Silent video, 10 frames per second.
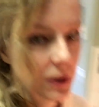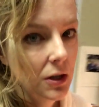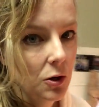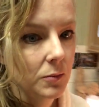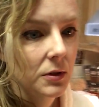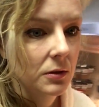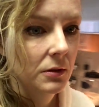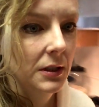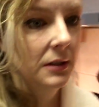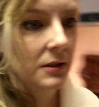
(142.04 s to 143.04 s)
been
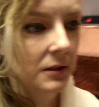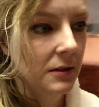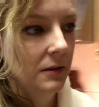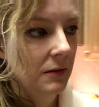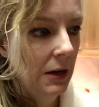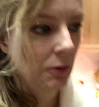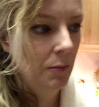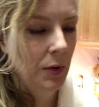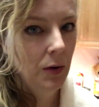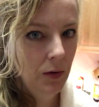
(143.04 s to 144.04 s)
homeschooling since they were
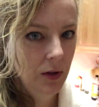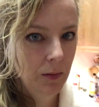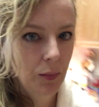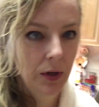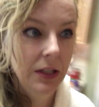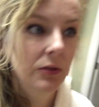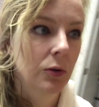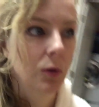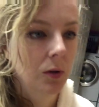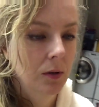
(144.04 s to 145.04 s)
both in
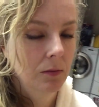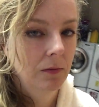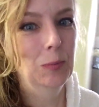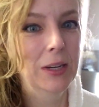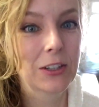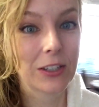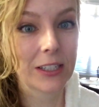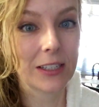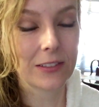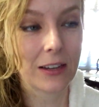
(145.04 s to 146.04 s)
preschool. Oh my
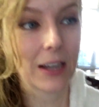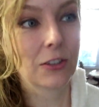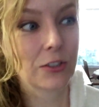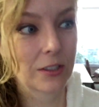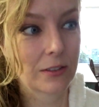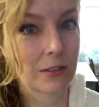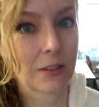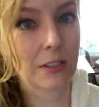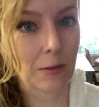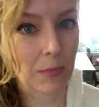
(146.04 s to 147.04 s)
goodness, I just
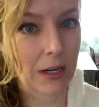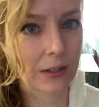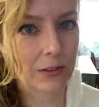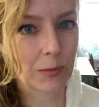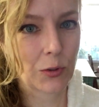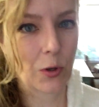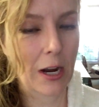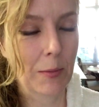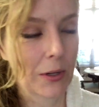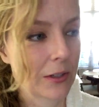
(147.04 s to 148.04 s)
looked at my
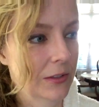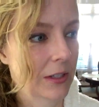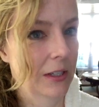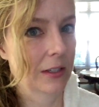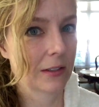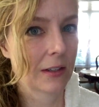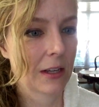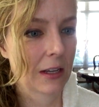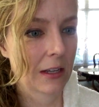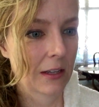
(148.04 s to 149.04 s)
subscribers and
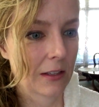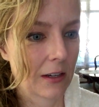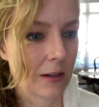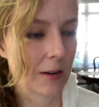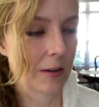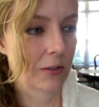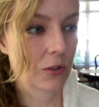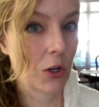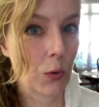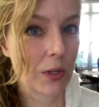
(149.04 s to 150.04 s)

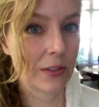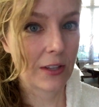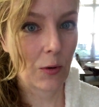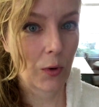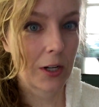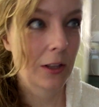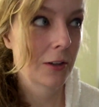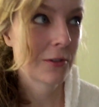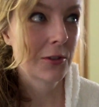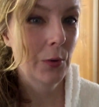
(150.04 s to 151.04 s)
noticed that we're
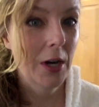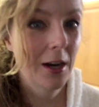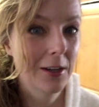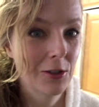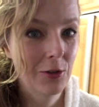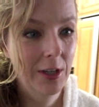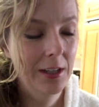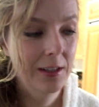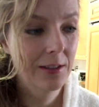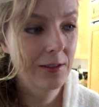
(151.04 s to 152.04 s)
close to
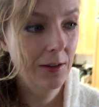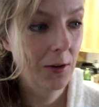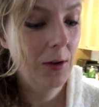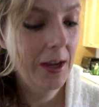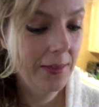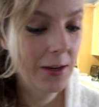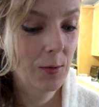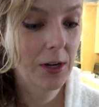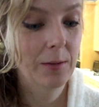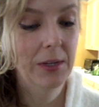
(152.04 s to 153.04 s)
100, and so I think
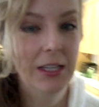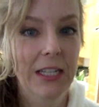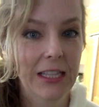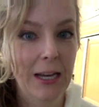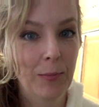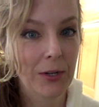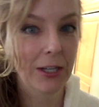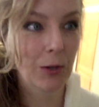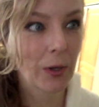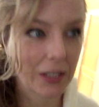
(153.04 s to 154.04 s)
we're going to be getting that
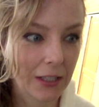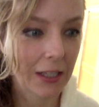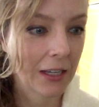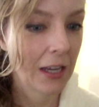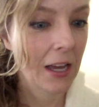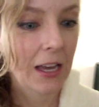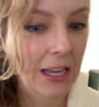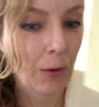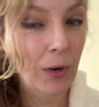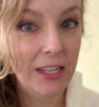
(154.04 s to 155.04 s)
pretty quickly.
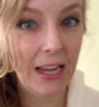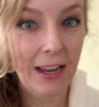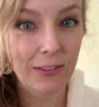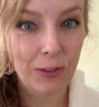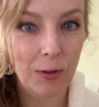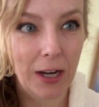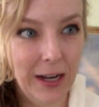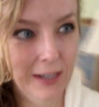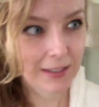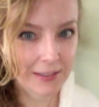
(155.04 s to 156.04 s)
And I wanted to ask you
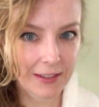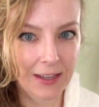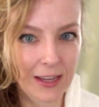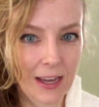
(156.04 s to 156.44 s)
guys